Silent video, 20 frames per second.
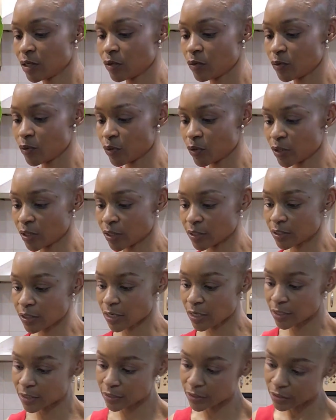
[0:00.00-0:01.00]
We're gonna
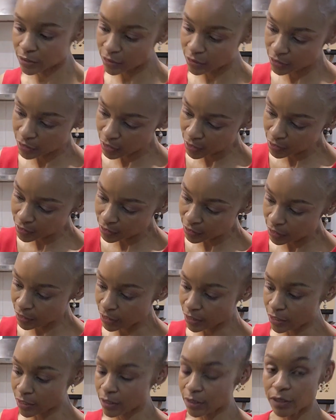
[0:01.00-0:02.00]
tie it just
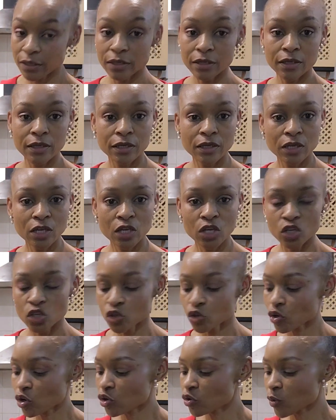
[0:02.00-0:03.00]
there. You
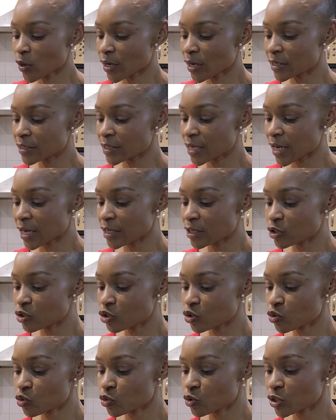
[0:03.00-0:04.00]
don't want to tie it
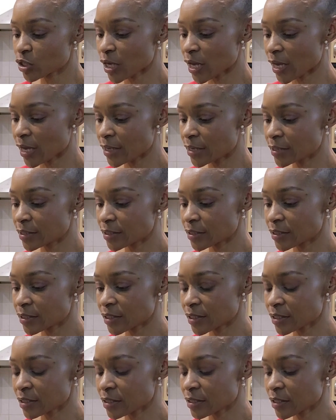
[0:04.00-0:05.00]
too tight,
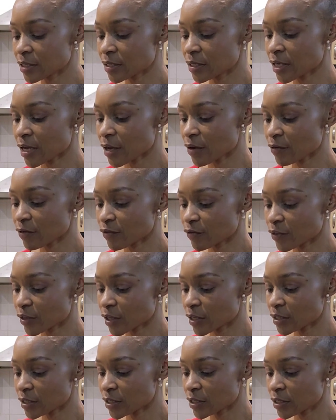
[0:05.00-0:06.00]
just enough
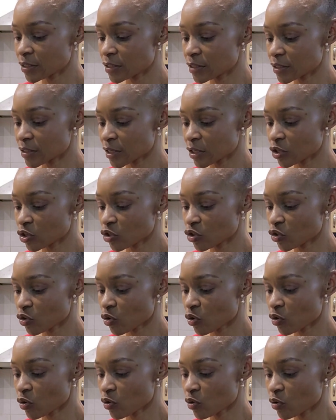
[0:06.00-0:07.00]
that it's
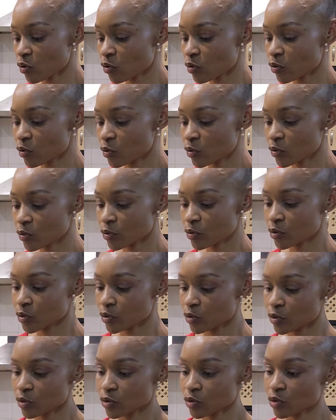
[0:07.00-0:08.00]
secure,
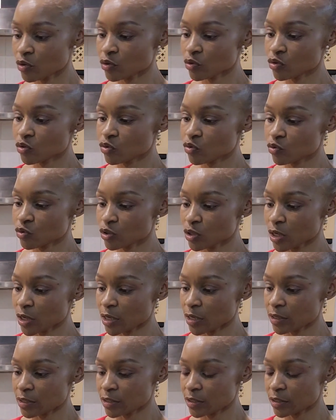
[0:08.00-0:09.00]
not too
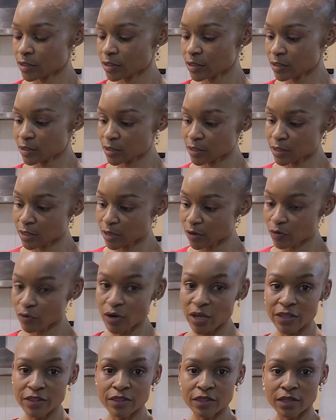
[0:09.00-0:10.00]
tight, just
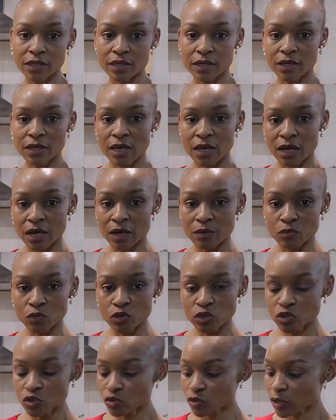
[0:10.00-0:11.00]
right there. I'm
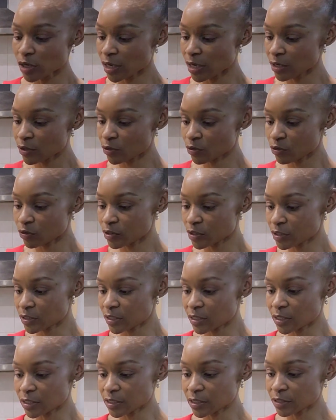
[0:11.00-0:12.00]
going to cut all these
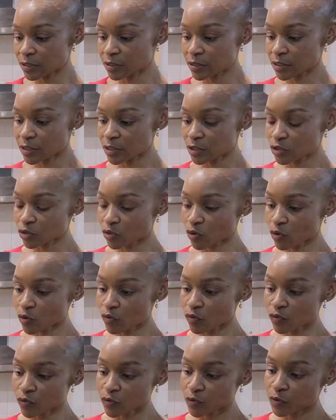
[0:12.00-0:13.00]
little strings
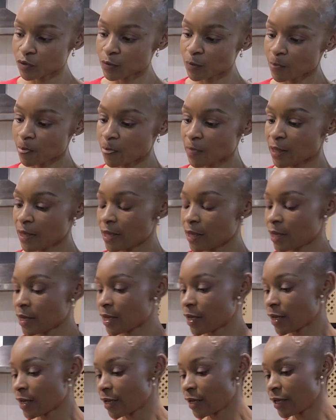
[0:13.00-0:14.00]
off,
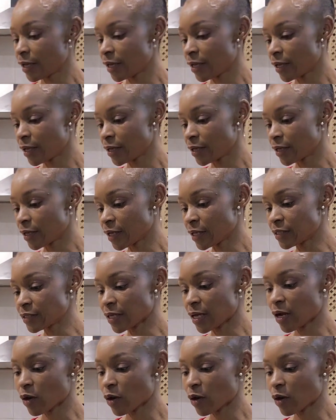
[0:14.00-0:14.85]
and that's